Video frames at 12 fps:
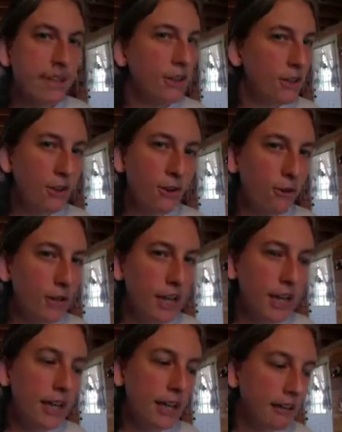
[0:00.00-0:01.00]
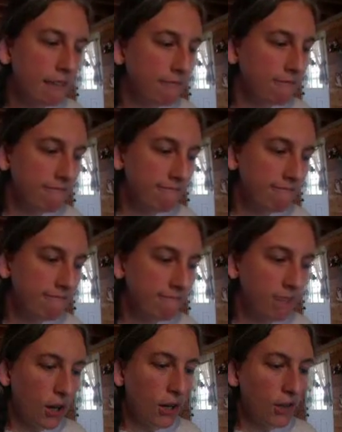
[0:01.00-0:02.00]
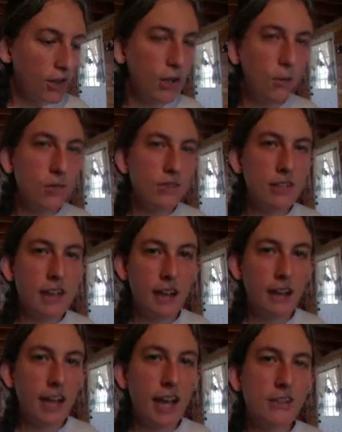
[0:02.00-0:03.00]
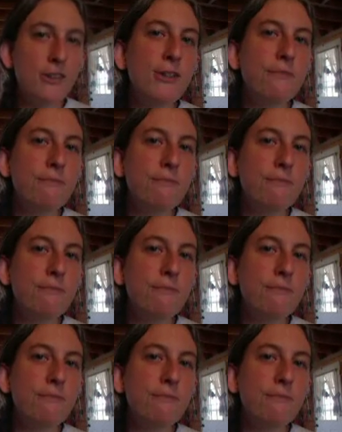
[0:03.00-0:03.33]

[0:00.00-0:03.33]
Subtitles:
you don't need the newest tech gadget.